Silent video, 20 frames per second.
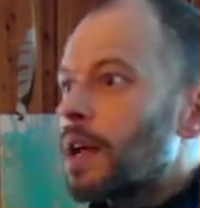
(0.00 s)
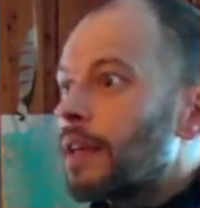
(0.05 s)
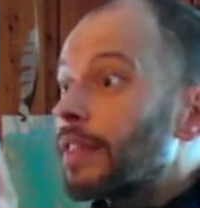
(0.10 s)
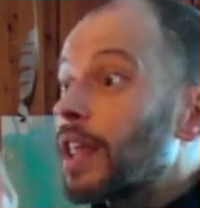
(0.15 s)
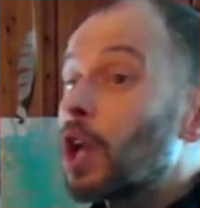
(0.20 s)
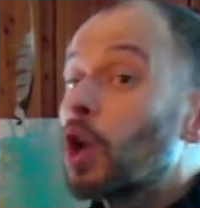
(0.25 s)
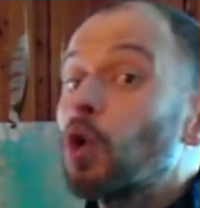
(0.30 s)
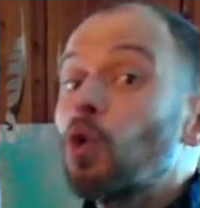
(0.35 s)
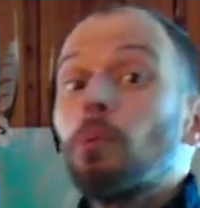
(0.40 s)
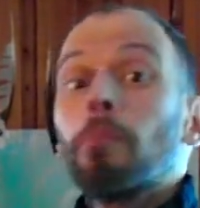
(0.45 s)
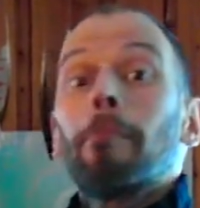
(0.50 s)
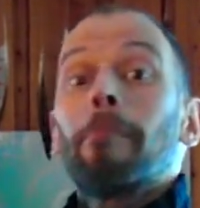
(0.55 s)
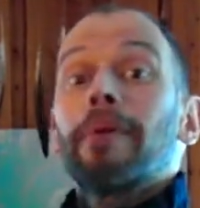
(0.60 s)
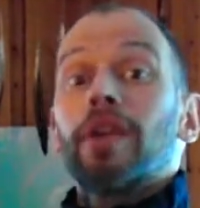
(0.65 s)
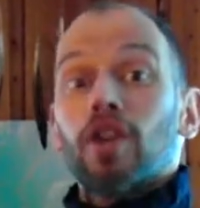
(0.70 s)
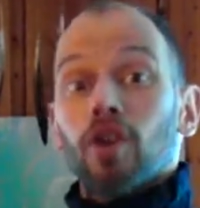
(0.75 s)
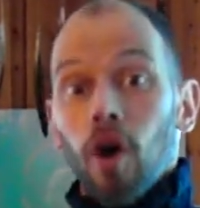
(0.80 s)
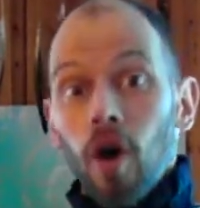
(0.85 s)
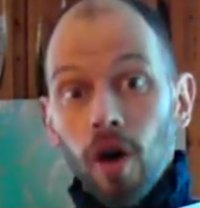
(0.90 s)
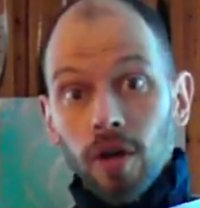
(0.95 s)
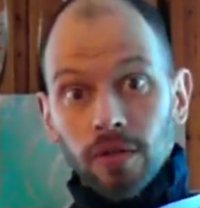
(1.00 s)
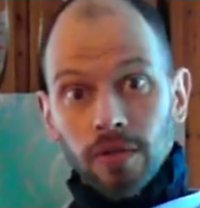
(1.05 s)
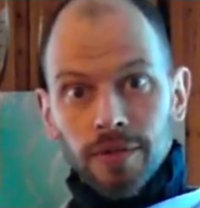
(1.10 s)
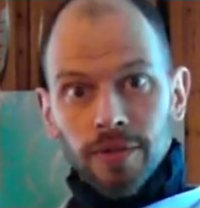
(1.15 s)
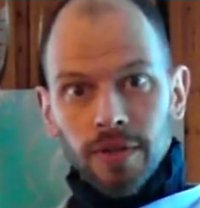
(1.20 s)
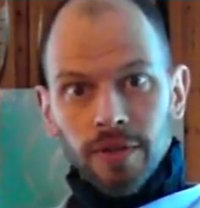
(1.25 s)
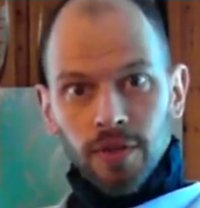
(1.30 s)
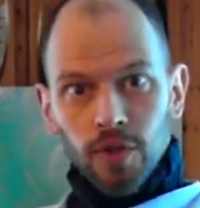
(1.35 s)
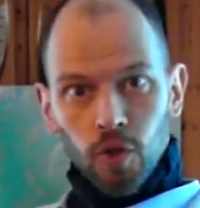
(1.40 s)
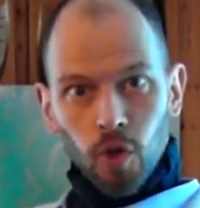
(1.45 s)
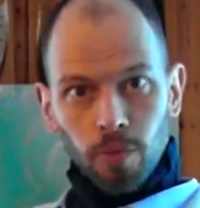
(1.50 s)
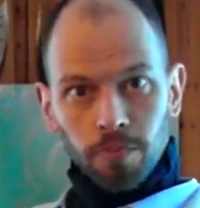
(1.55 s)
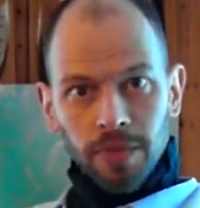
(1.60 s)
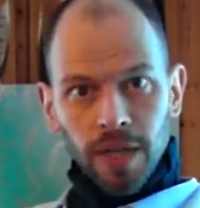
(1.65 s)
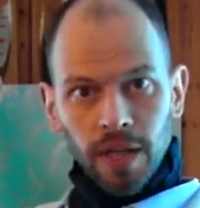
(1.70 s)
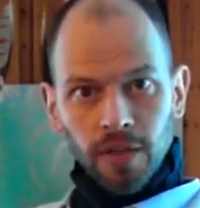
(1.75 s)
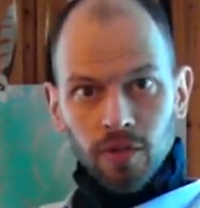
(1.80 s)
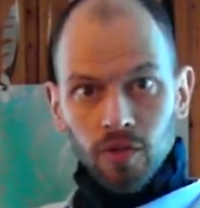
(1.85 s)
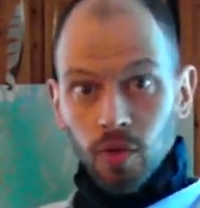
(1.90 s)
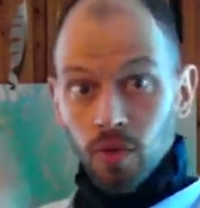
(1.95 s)
then look beyond the
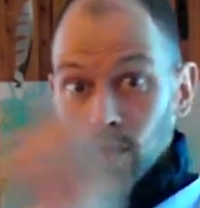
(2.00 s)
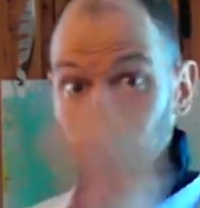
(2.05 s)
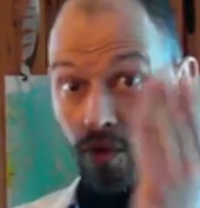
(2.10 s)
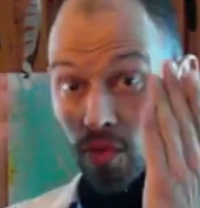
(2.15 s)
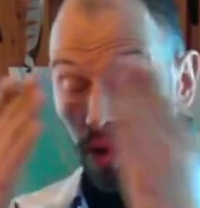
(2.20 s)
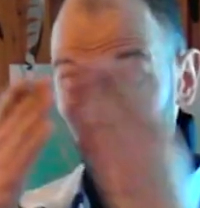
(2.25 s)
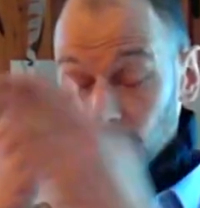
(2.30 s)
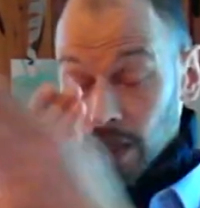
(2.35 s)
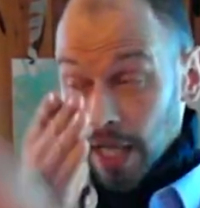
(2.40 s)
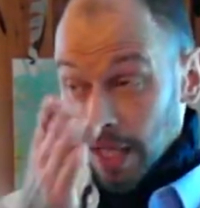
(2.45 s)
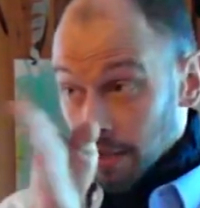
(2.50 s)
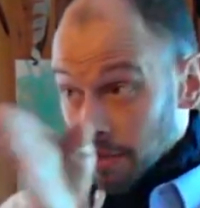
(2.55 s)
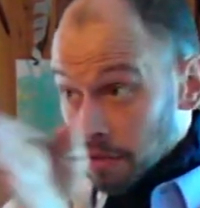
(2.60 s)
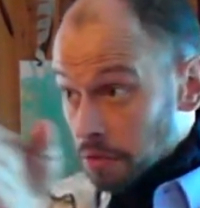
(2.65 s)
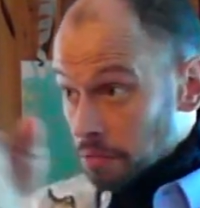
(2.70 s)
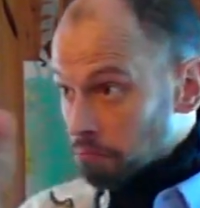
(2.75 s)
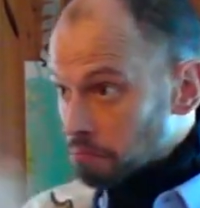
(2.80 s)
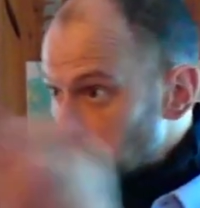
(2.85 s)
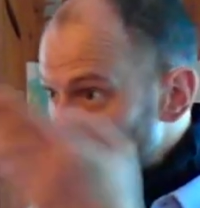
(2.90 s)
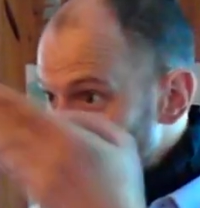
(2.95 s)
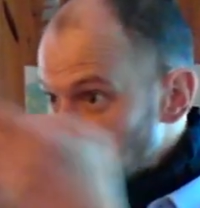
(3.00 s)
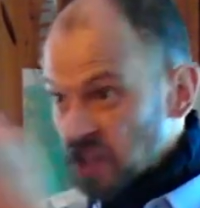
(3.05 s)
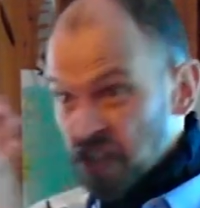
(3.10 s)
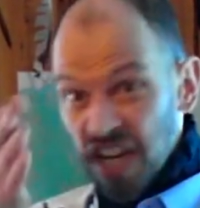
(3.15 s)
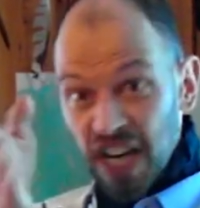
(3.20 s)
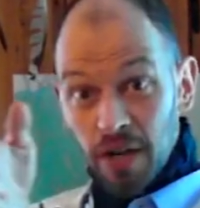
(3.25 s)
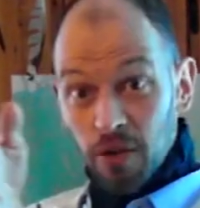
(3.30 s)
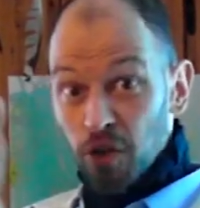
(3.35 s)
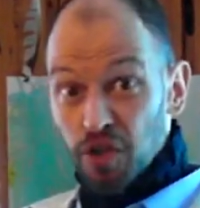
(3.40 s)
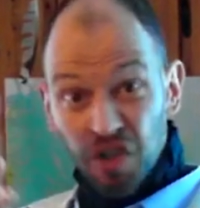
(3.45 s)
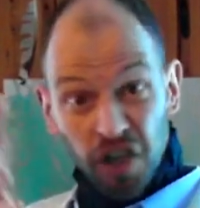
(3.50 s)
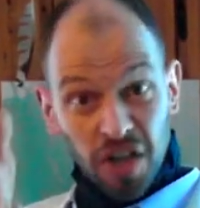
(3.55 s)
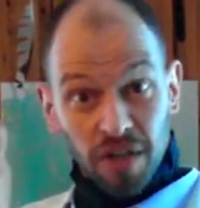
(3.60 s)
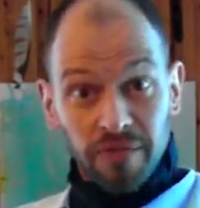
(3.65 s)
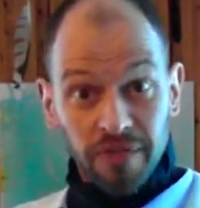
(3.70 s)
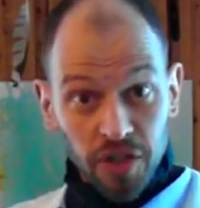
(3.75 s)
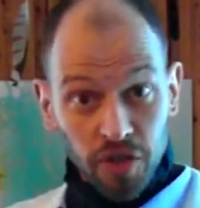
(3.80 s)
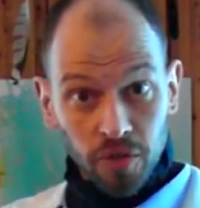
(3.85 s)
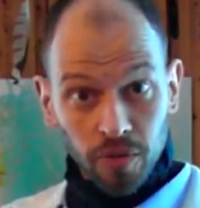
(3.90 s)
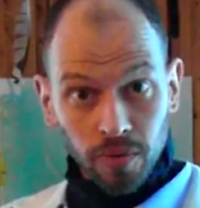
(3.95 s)
object so you don't get stare or tunnel
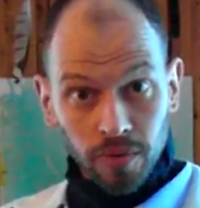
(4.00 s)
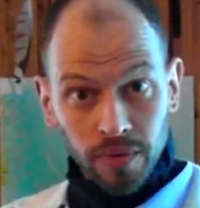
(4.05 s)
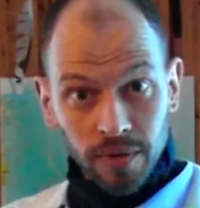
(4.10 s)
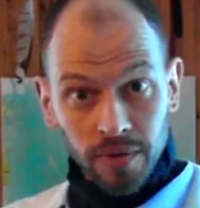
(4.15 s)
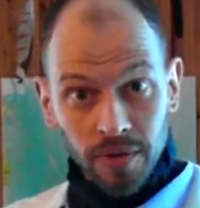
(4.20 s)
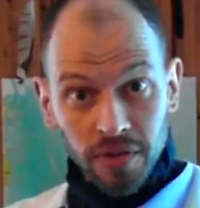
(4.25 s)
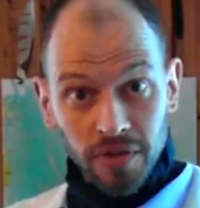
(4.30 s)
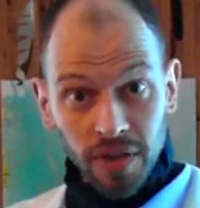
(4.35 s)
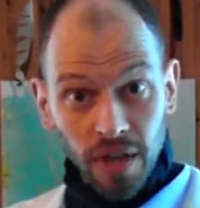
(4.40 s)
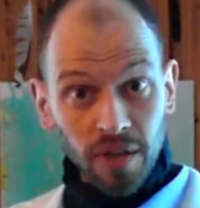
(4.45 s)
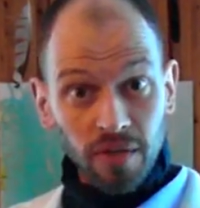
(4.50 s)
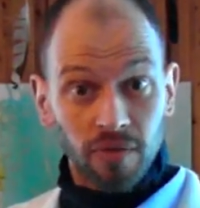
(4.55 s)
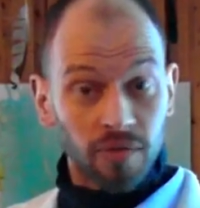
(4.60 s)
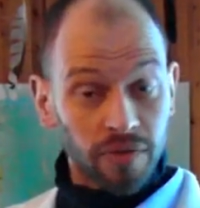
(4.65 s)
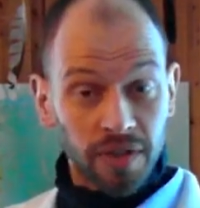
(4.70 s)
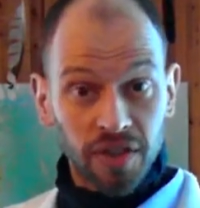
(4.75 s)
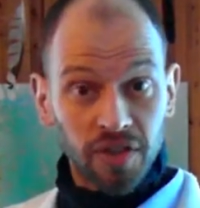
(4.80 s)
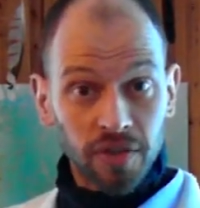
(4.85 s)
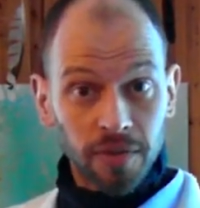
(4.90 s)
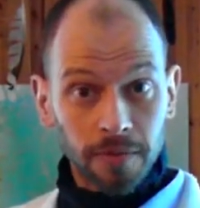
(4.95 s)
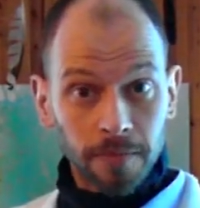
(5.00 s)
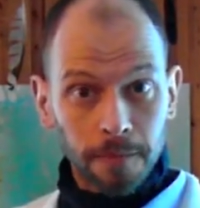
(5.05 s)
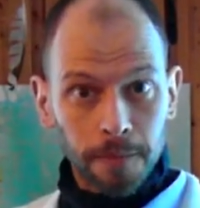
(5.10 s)
vision. Tunnel vision.